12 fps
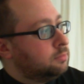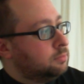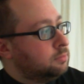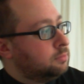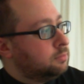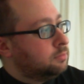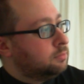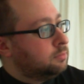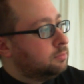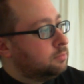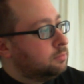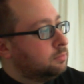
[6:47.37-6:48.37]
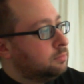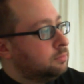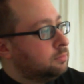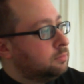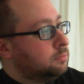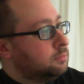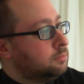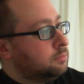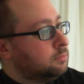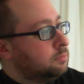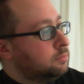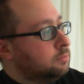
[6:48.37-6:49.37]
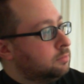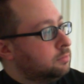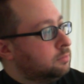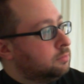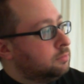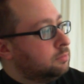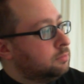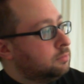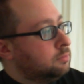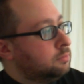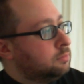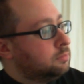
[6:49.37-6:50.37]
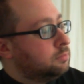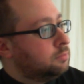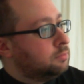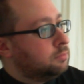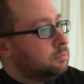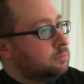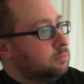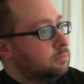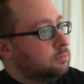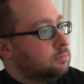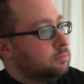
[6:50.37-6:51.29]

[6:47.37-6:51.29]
(not speaking)